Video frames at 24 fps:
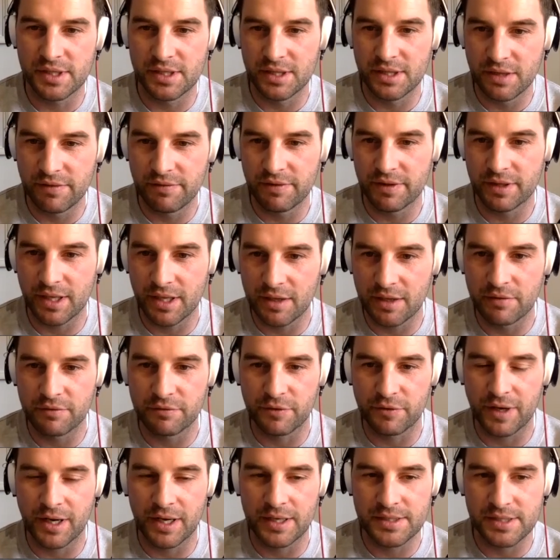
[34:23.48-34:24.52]
living in
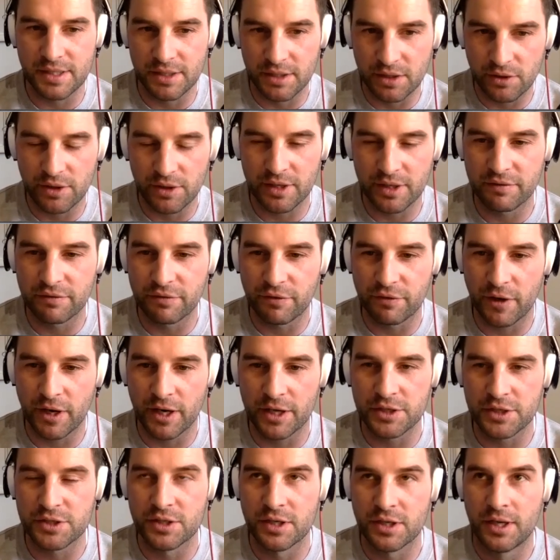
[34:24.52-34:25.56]
France and learning
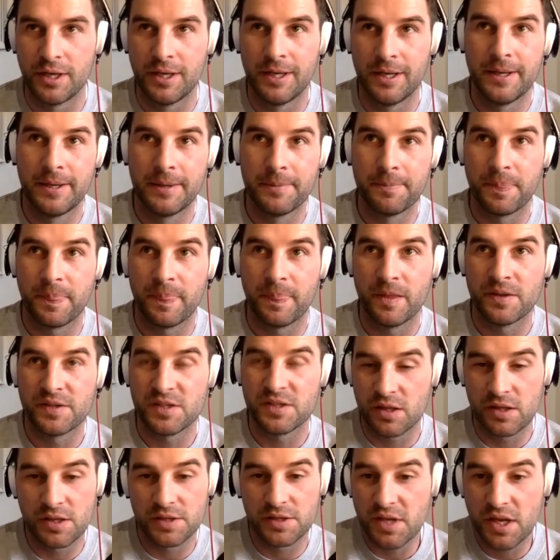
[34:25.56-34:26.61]
French,
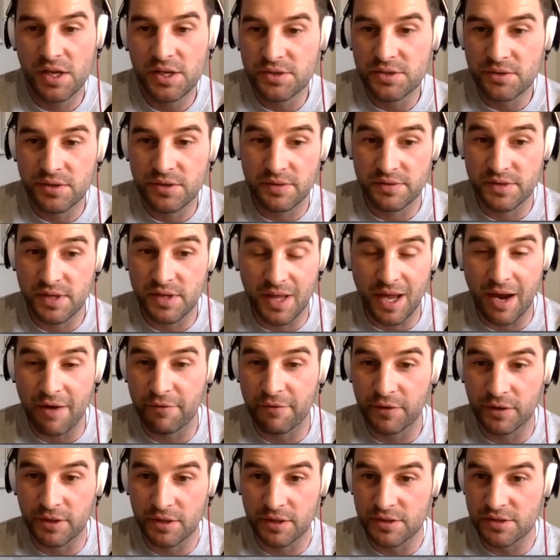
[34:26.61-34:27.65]
there's histories of South
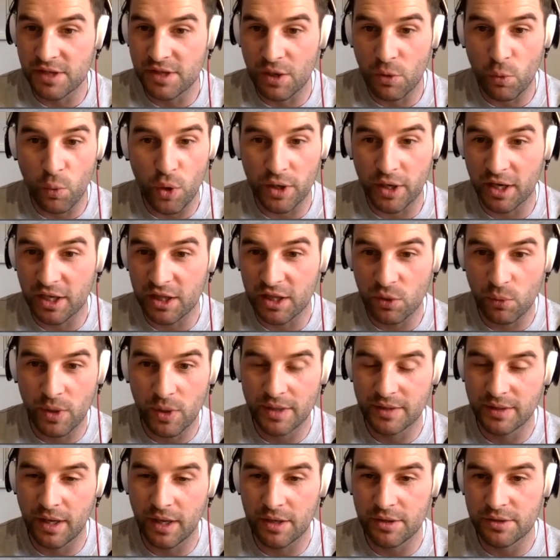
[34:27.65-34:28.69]
Africans like working their way
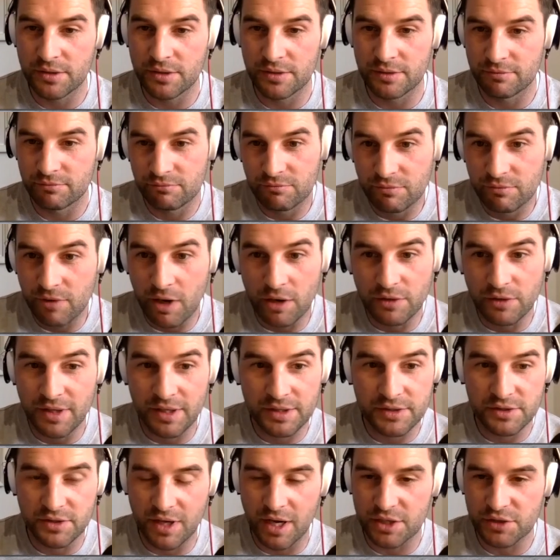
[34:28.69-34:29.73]
down around
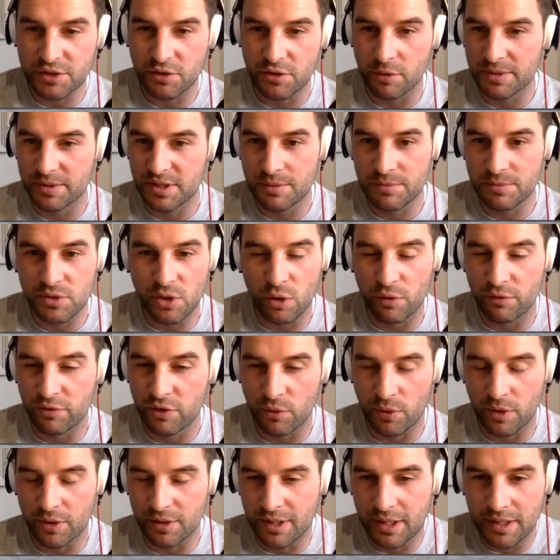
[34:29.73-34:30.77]
international rugby teams all over the
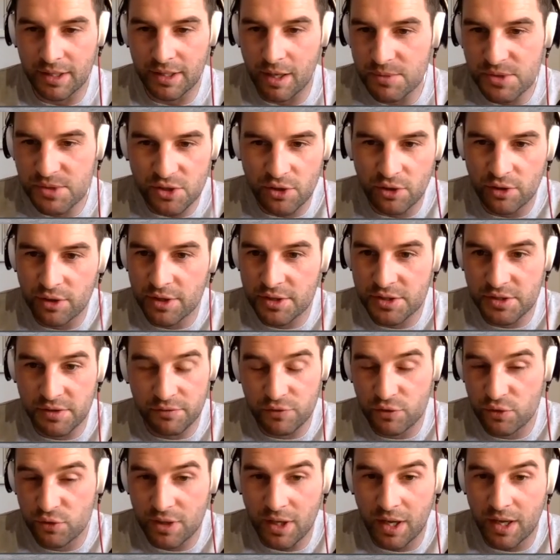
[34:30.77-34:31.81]
world. Like, I'm Scottish, a
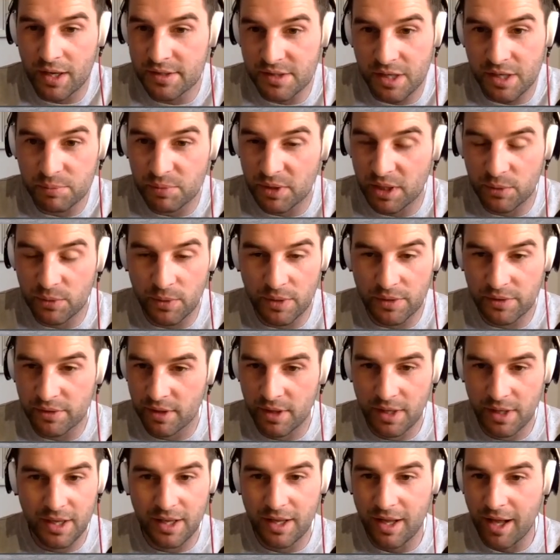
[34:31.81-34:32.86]
few guys I played with,
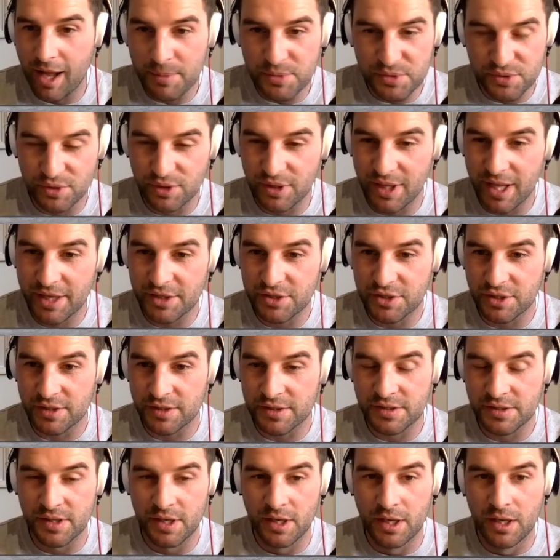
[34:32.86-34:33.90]
absolute legends.